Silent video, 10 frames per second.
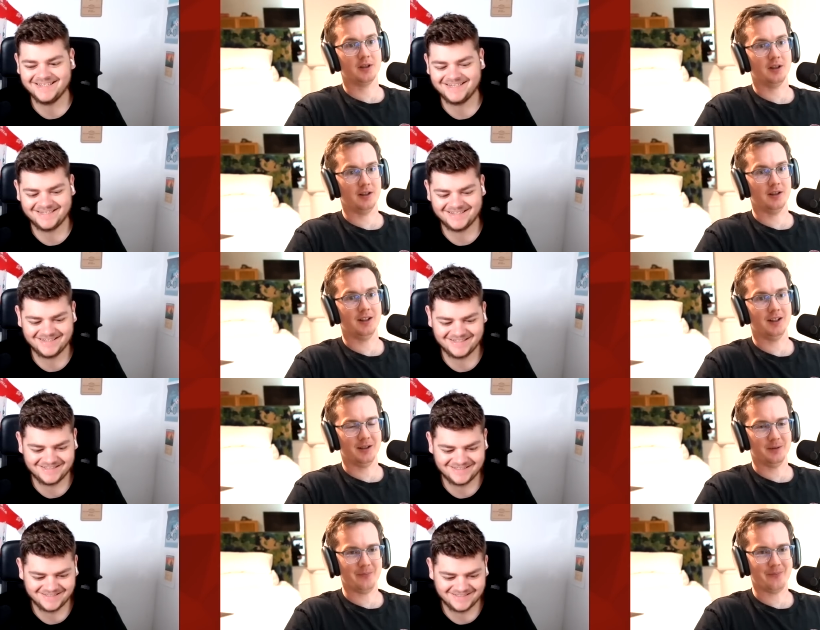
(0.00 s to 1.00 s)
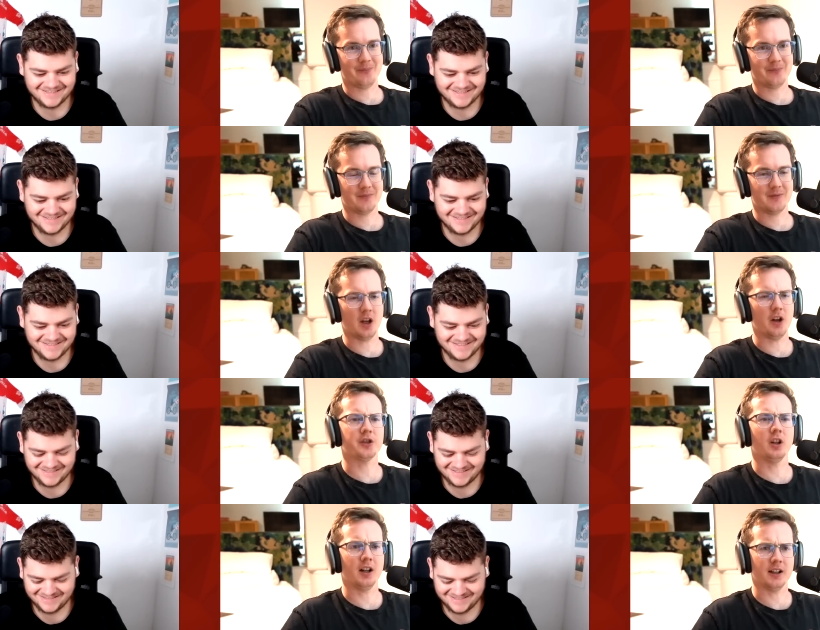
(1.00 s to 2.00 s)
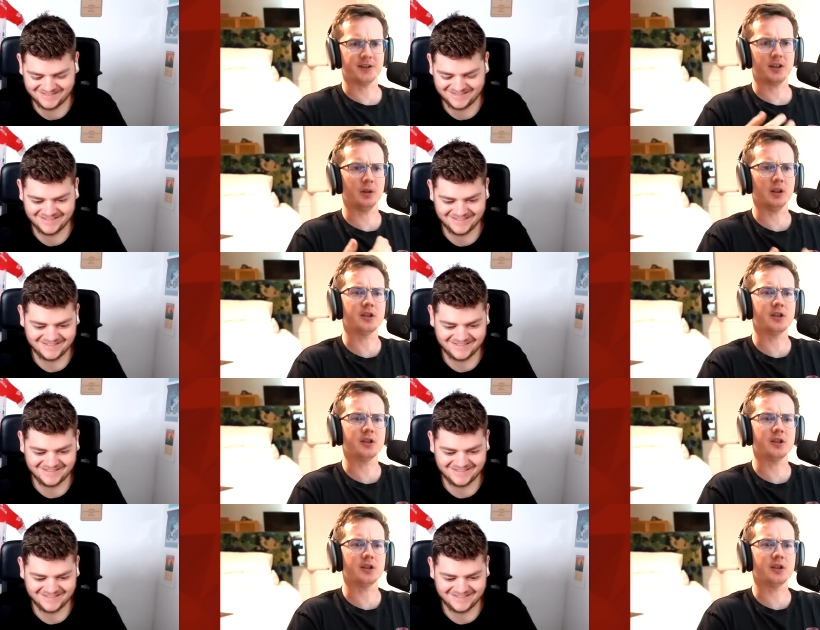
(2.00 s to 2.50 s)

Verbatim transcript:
Speaker 1: on no, it's not Hayeskibil.